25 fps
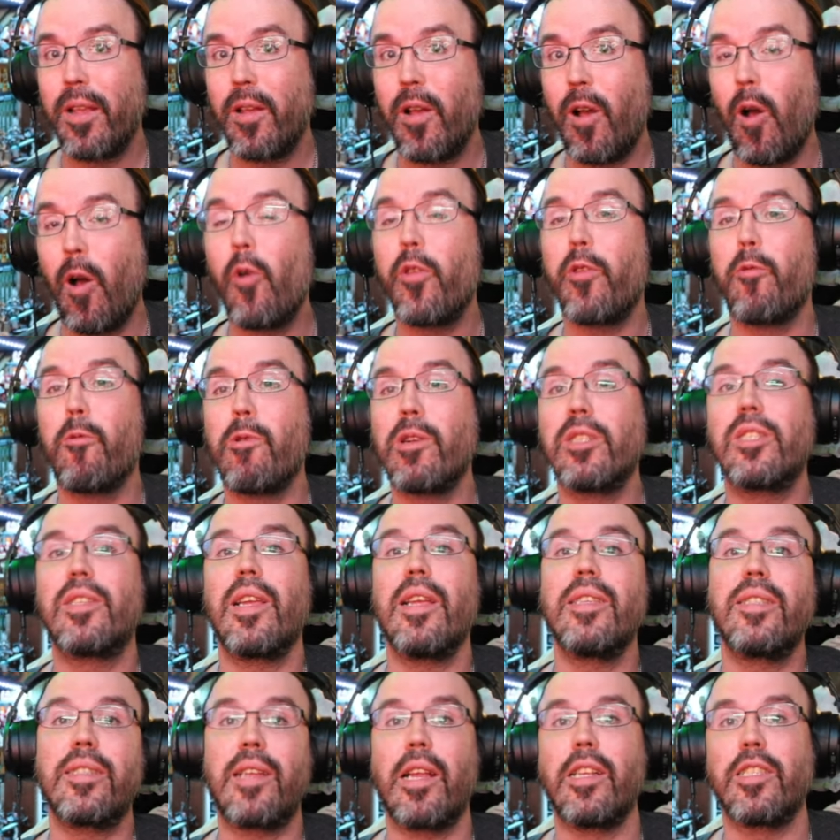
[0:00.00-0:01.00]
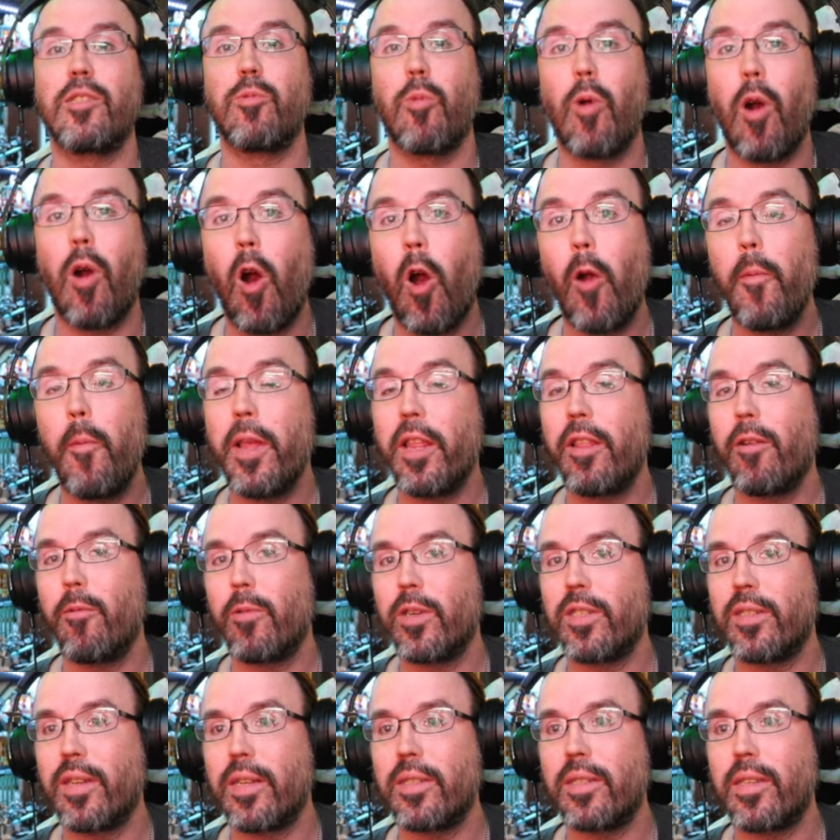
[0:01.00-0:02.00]
Oh, the resistance. We're arming the
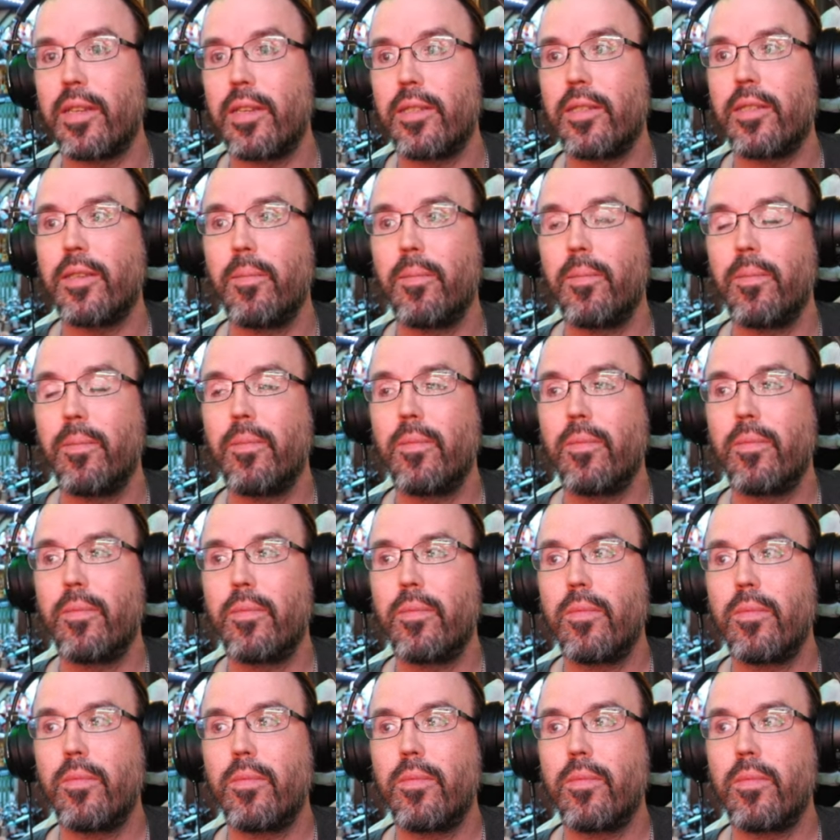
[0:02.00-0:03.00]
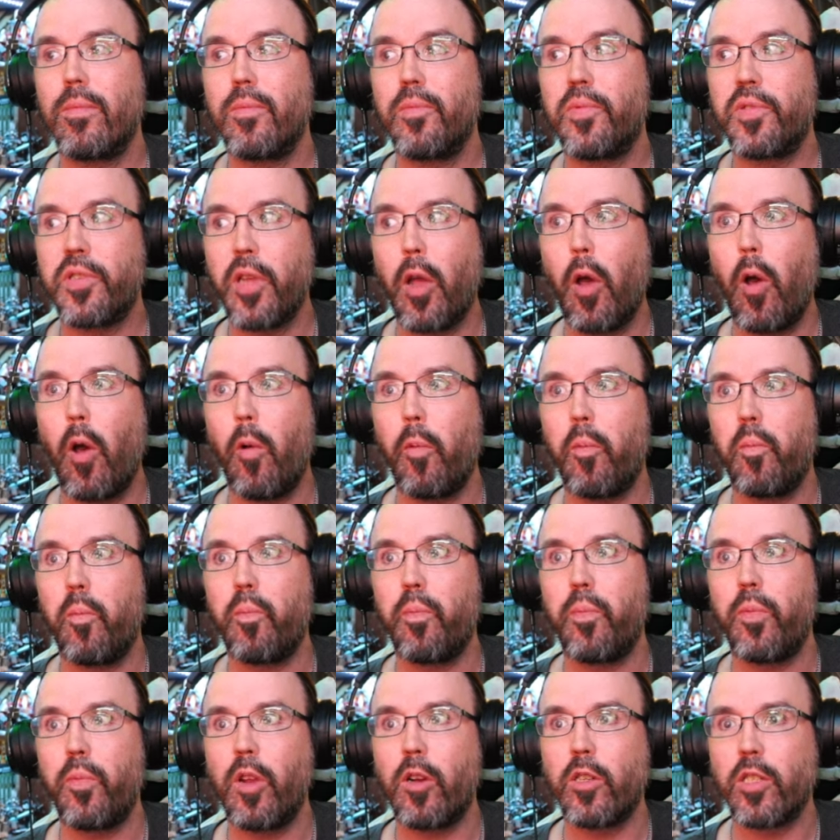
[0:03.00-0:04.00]
resistance. So
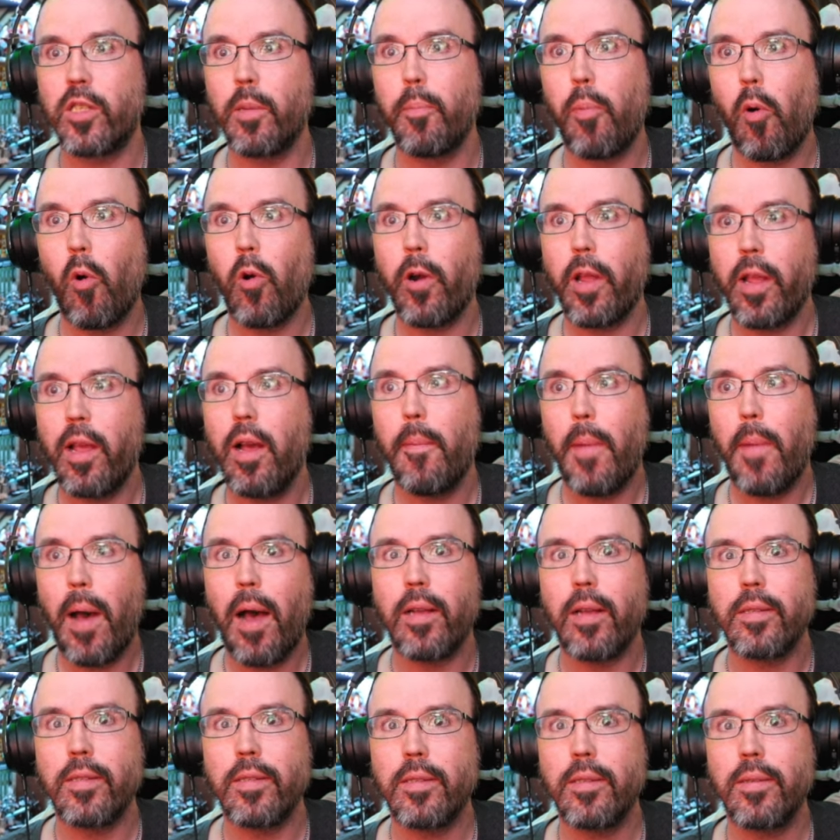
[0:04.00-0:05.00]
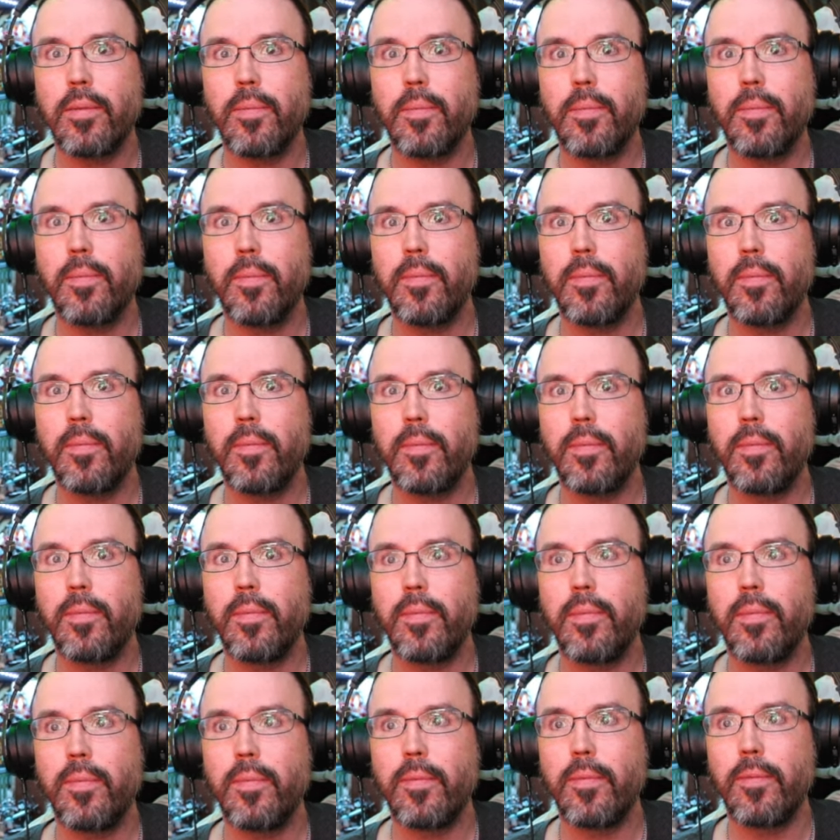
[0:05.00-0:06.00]
you're supporting Hamas,
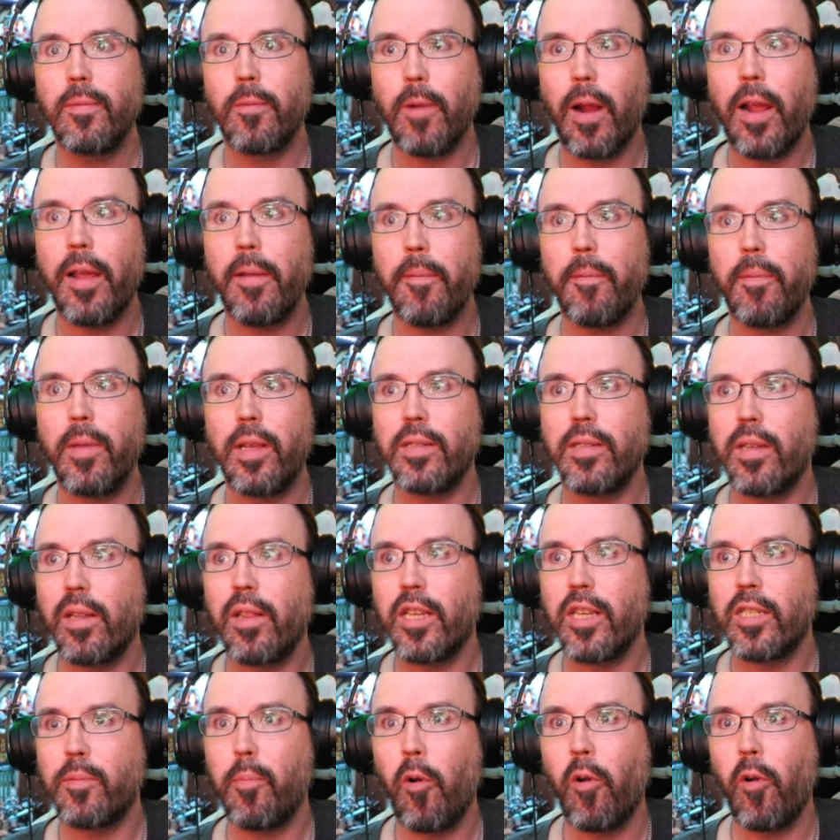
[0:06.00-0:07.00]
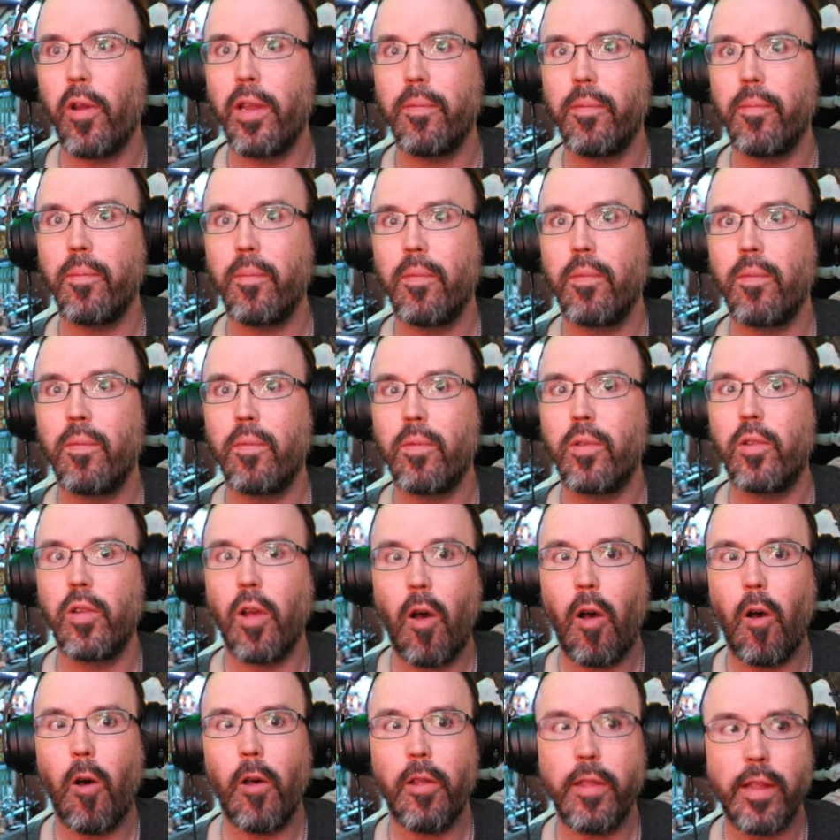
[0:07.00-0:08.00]
right? Because at this point, to
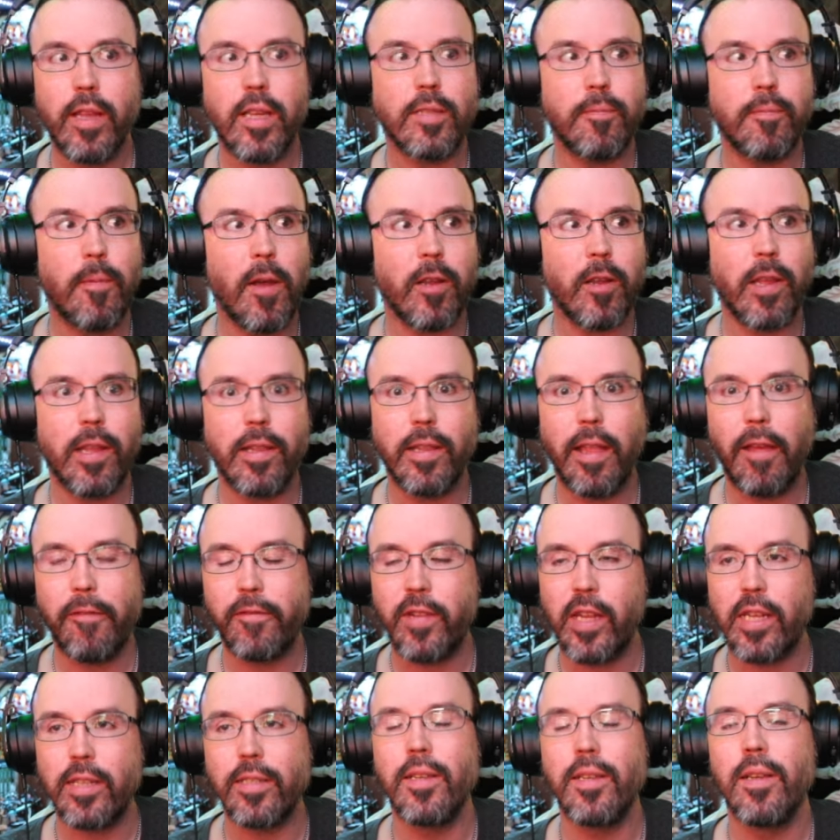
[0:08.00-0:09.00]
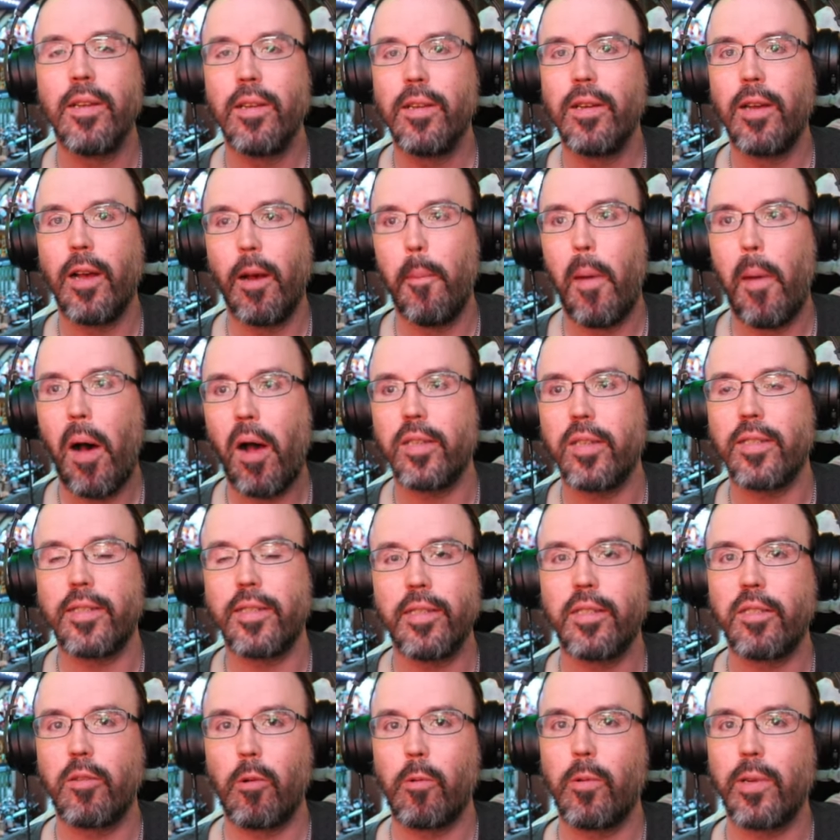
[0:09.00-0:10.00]
all these fucking lefties, Hamas
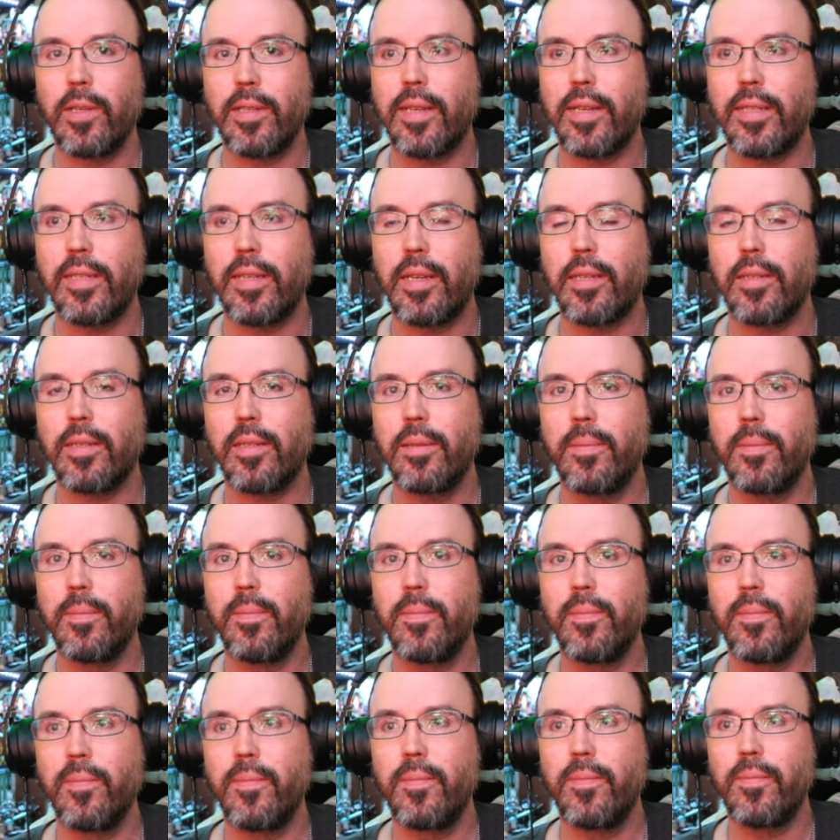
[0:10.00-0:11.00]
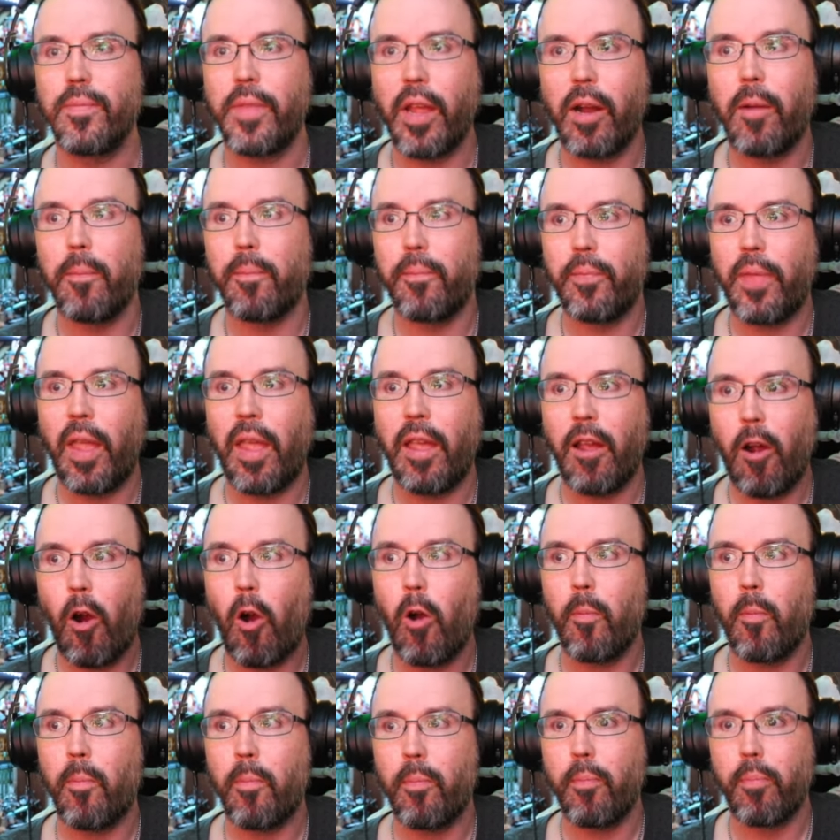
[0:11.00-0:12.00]
is the resistance. They're, they
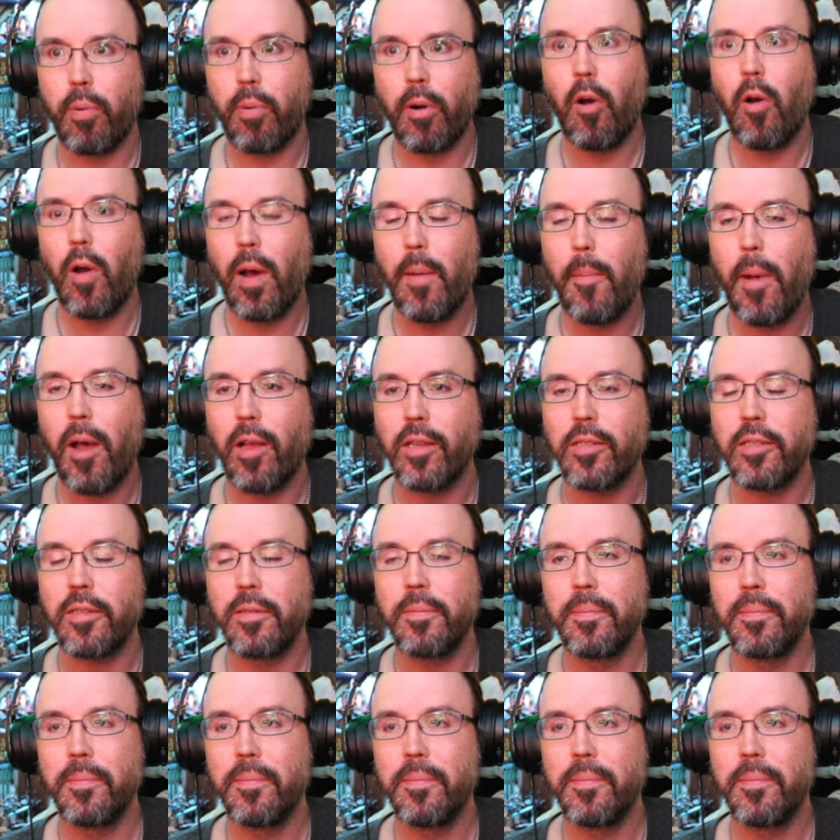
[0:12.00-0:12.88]
are pro Hamas.